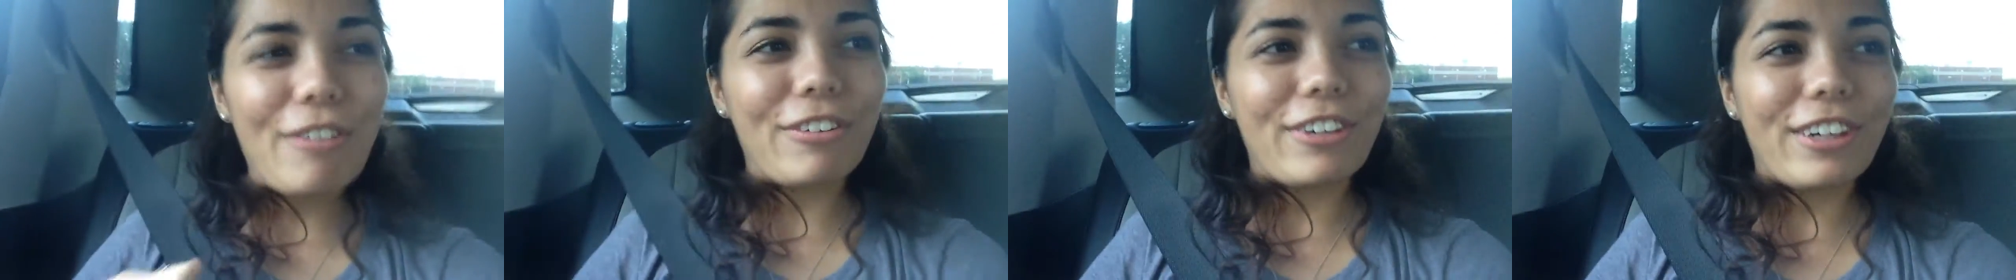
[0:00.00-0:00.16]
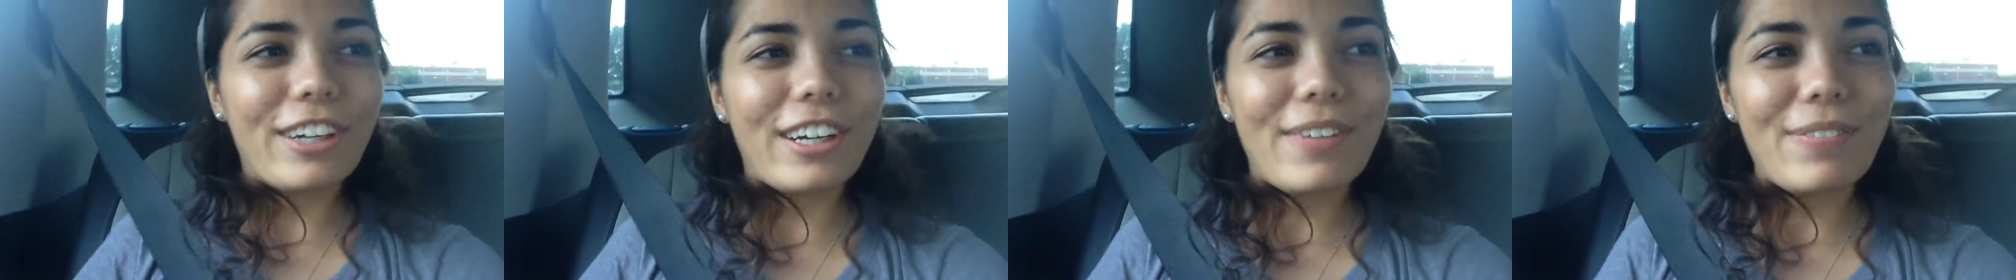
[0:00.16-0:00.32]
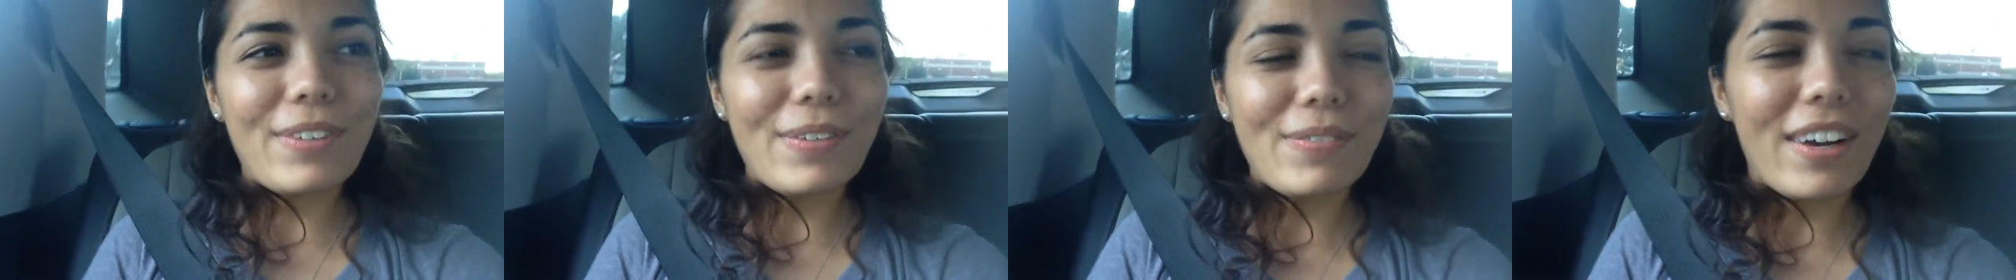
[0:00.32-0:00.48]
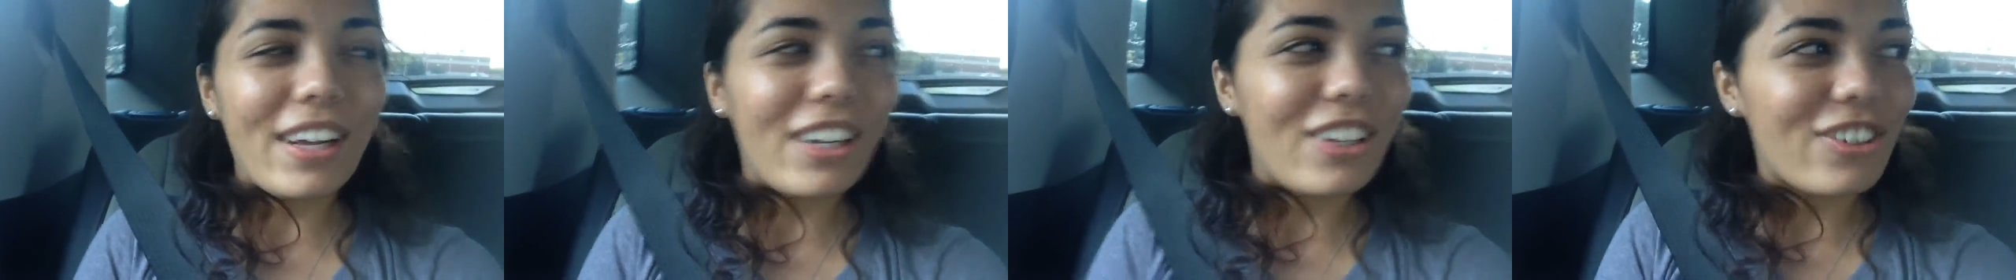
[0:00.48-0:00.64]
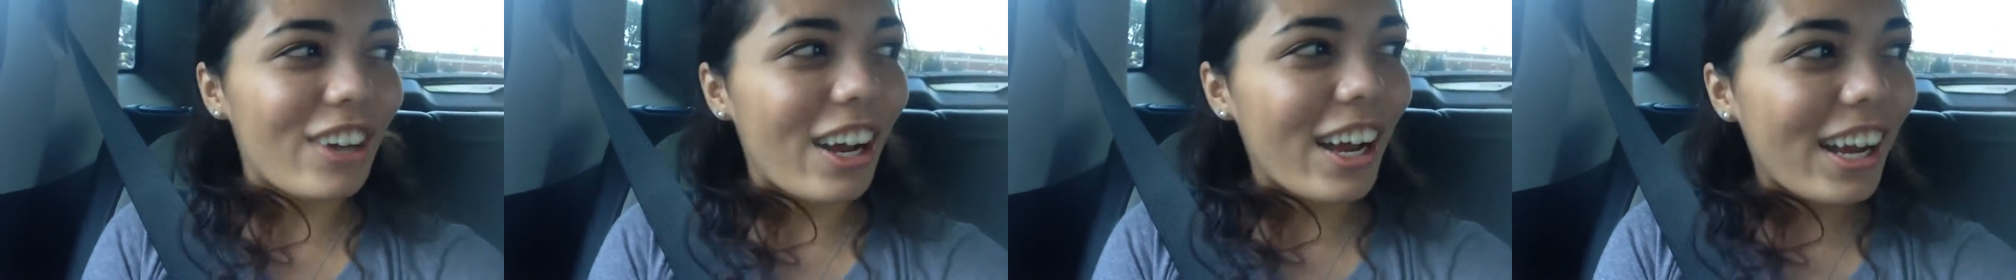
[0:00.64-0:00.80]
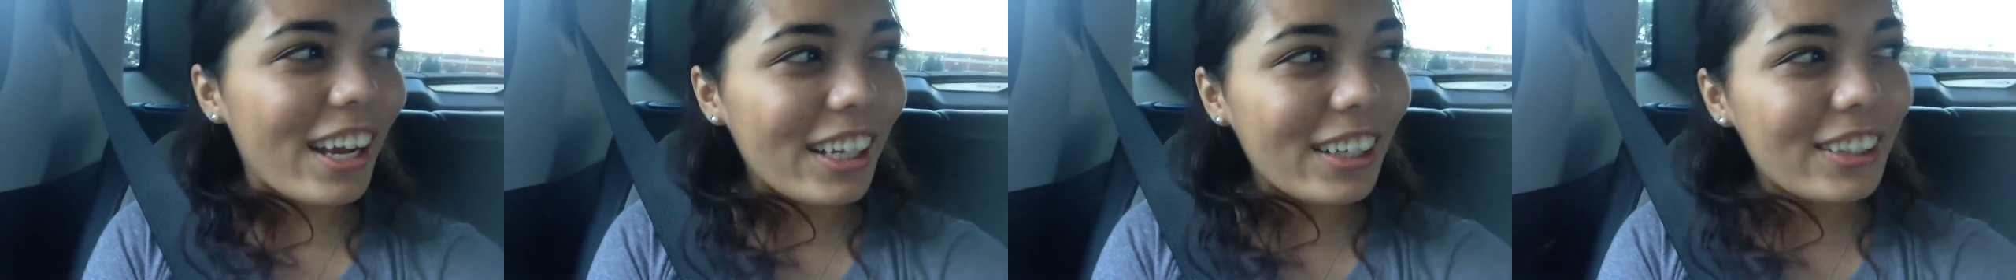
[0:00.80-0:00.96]
if you're gonna be my
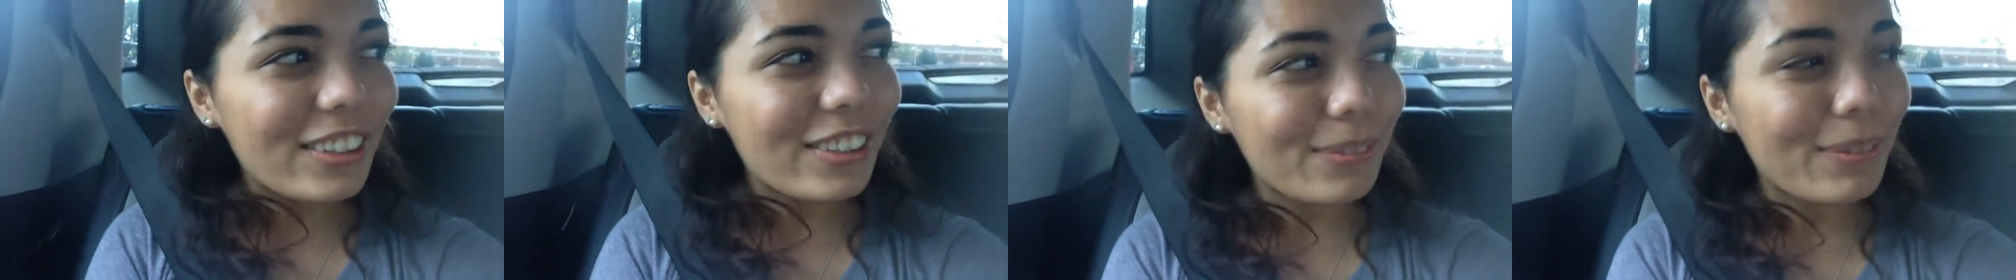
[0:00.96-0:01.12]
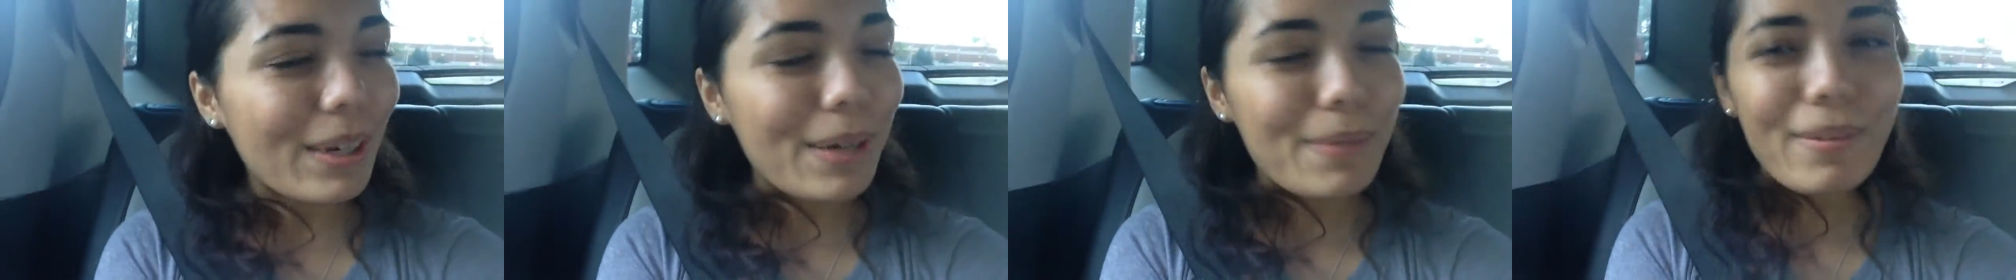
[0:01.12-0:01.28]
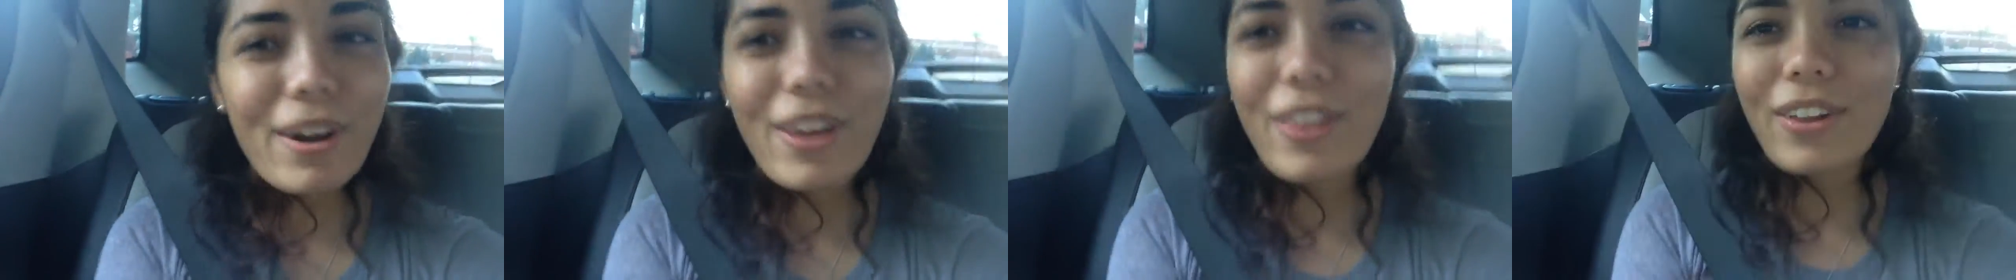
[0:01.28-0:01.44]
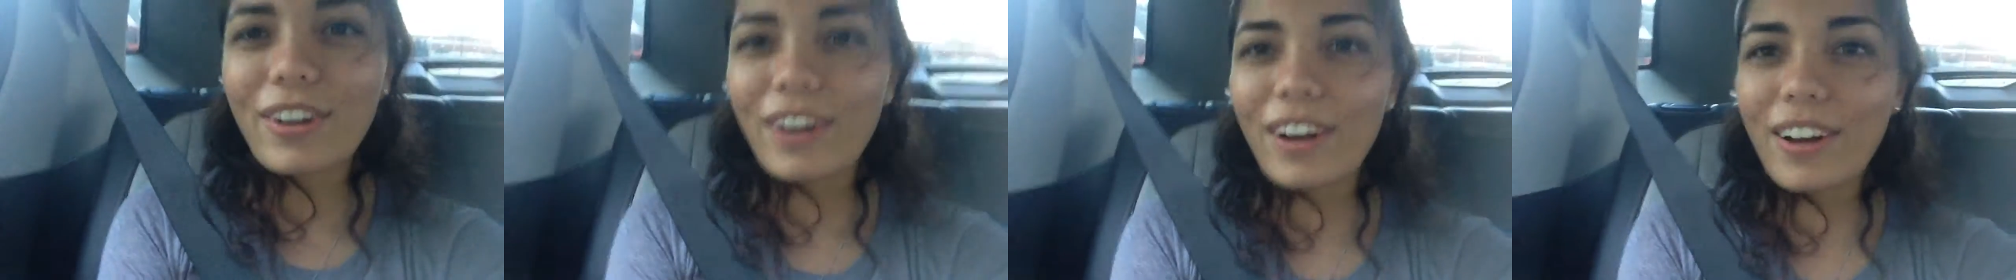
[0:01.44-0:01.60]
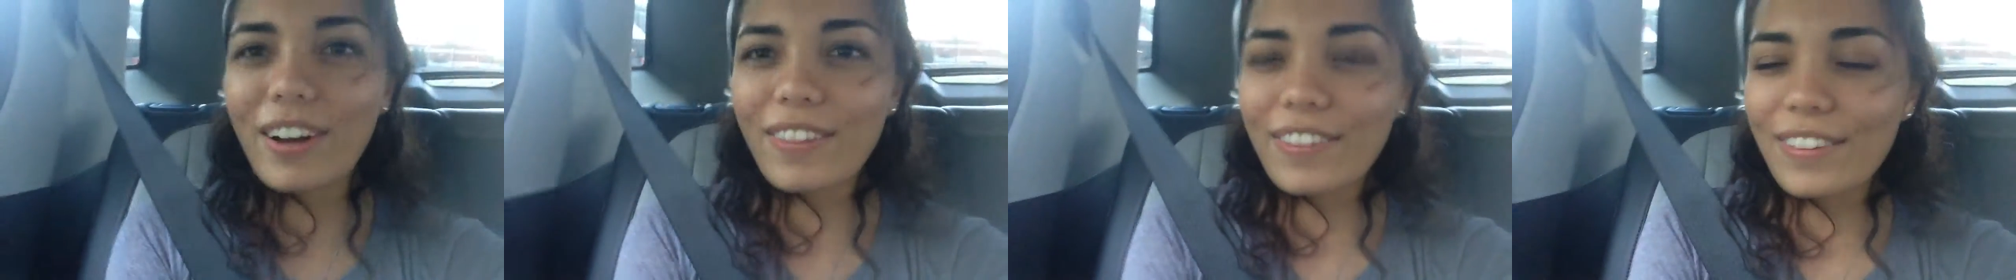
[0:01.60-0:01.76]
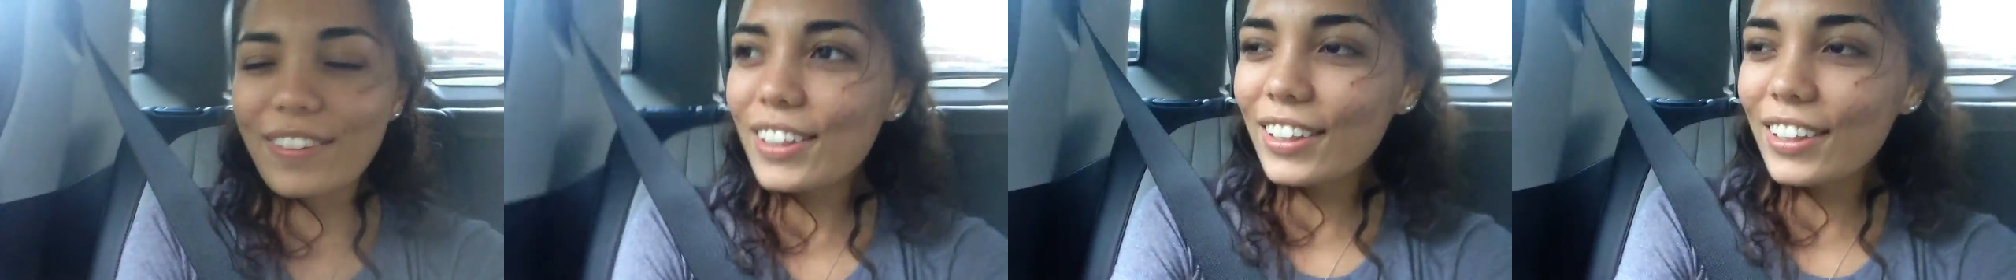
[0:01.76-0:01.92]
child or my mother
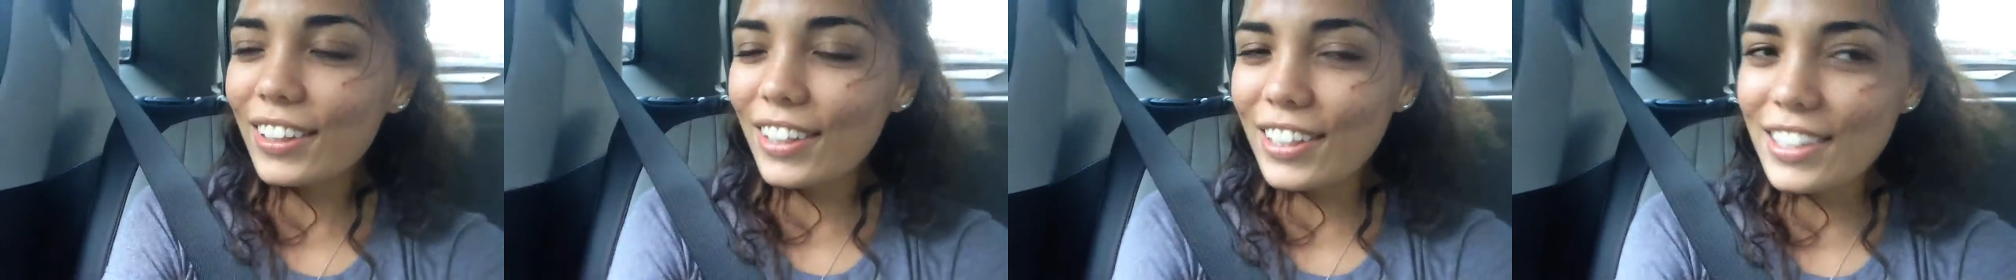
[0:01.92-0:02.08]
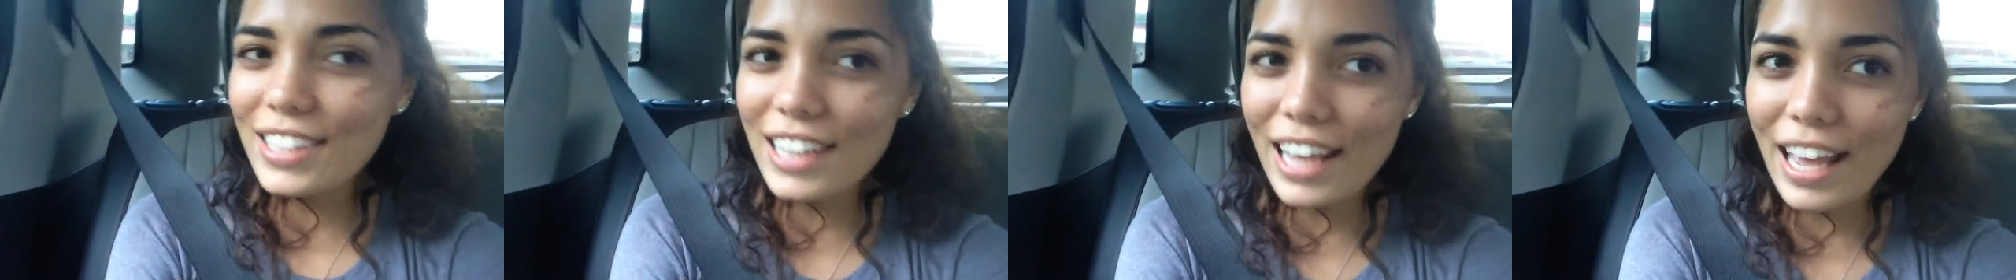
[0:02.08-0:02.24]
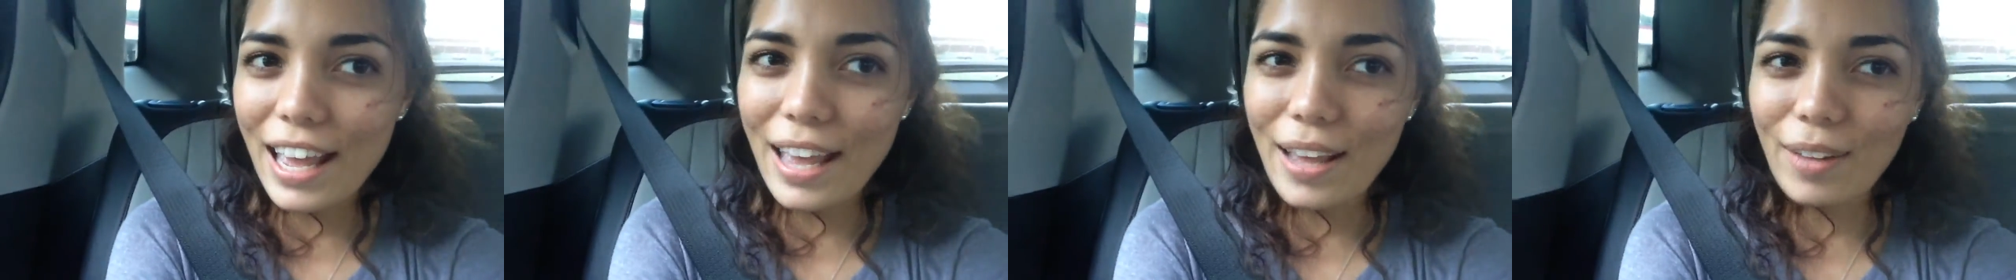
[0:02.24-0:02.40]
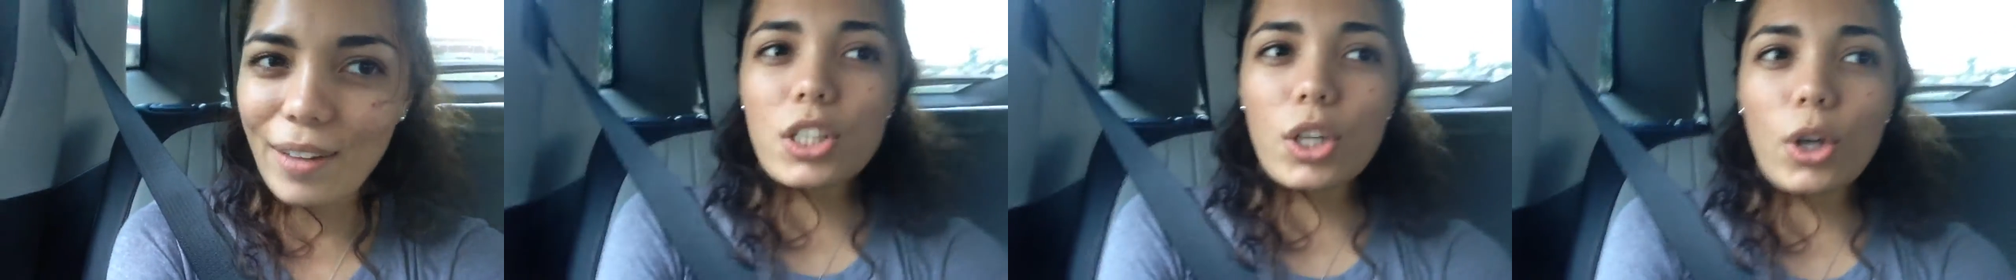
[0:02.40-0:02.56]
on a good day.